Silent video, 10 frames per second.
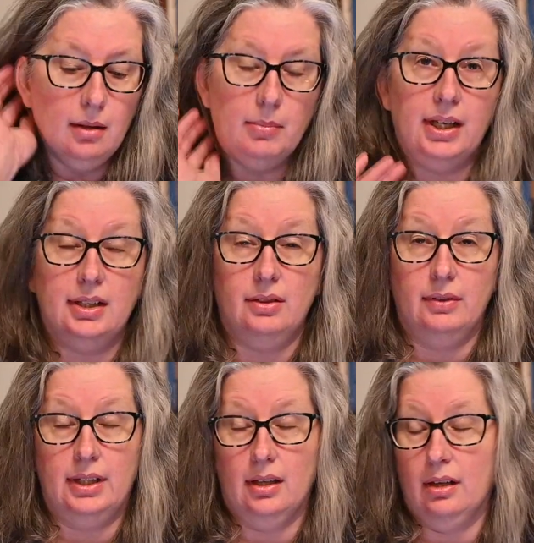But I didn't
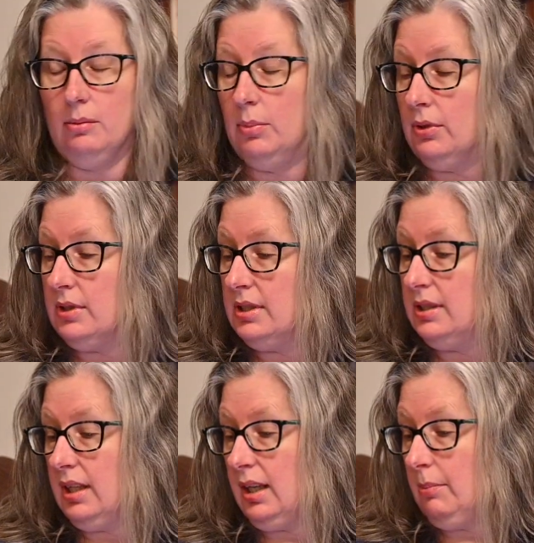read all the books
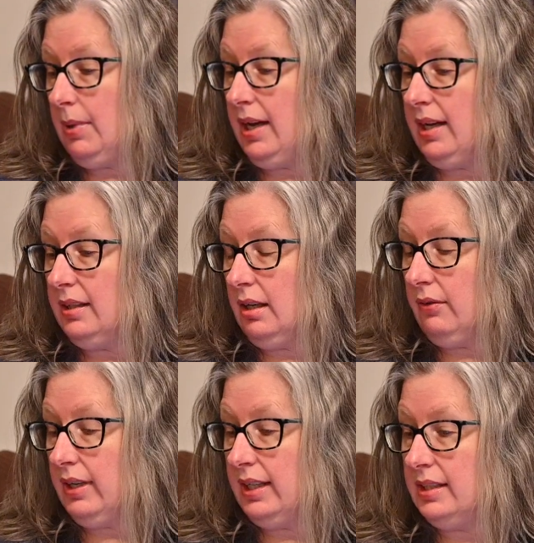that I bought.
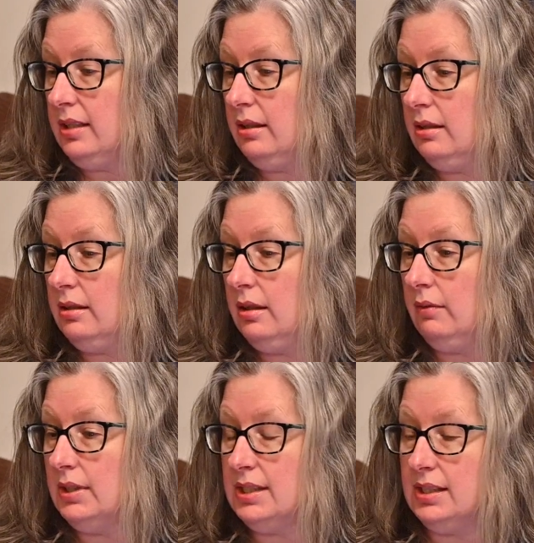
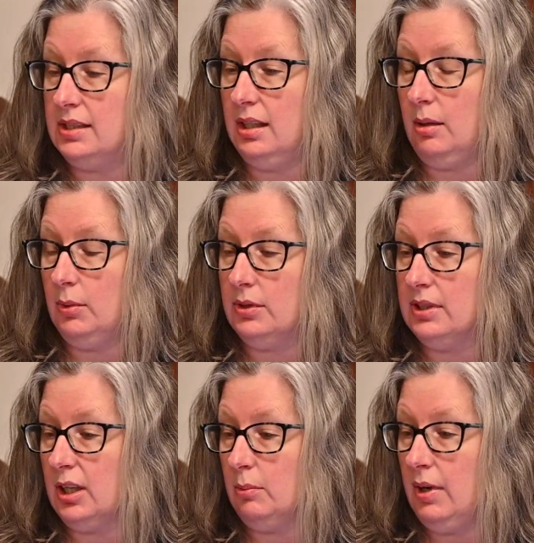Of the 69 books
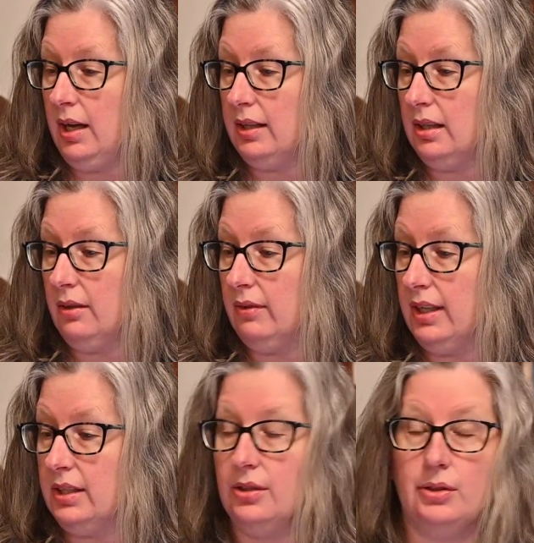that I bought, I
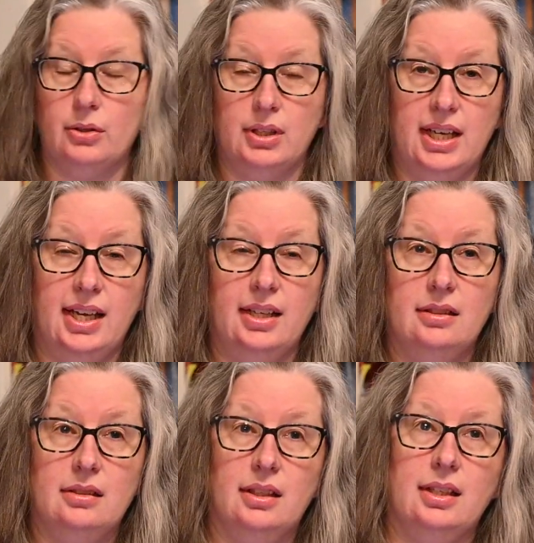read
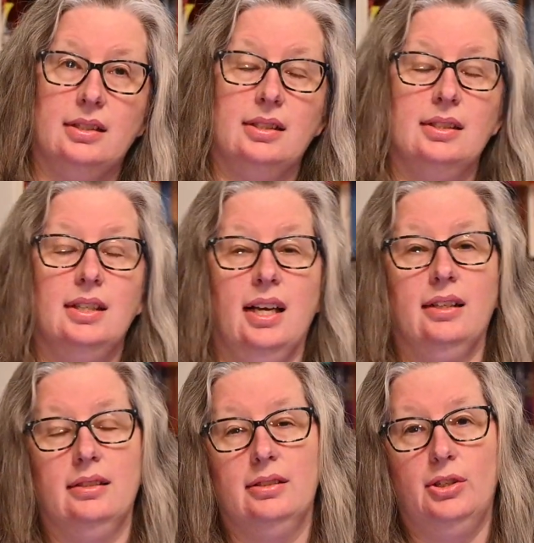38. So that's
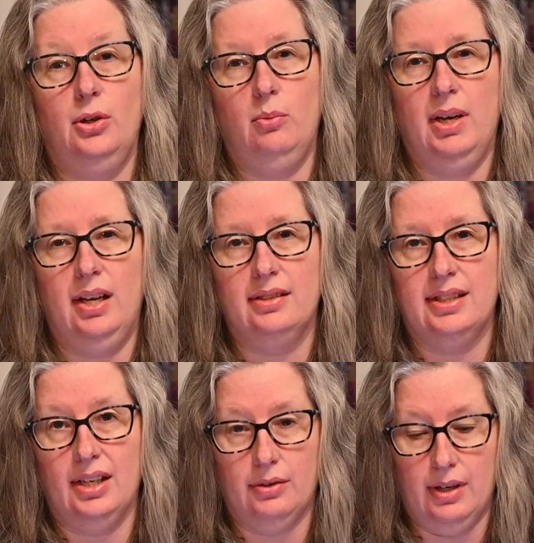not too bad. It's
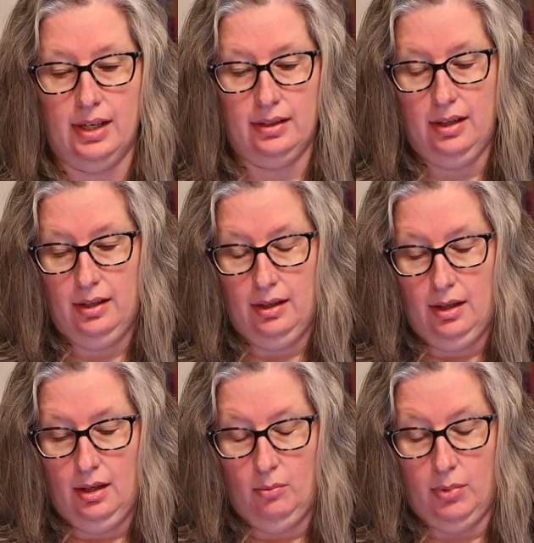not great,
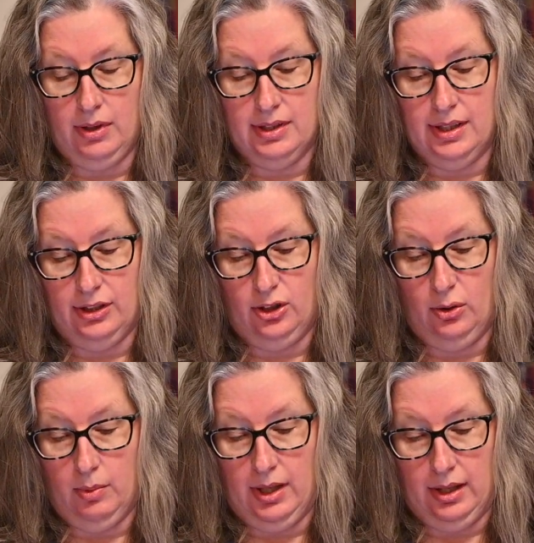but it's not
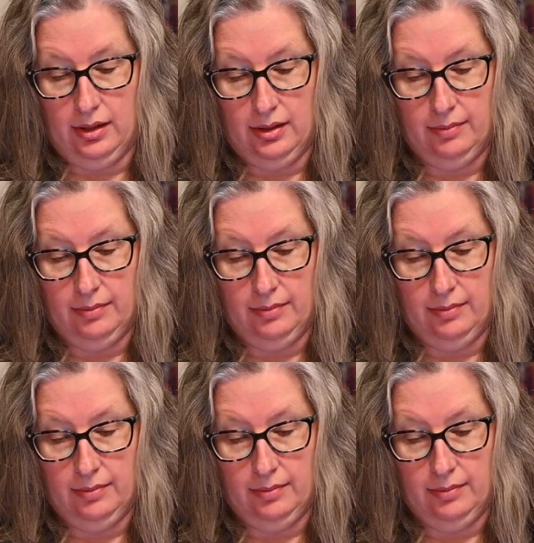too bad.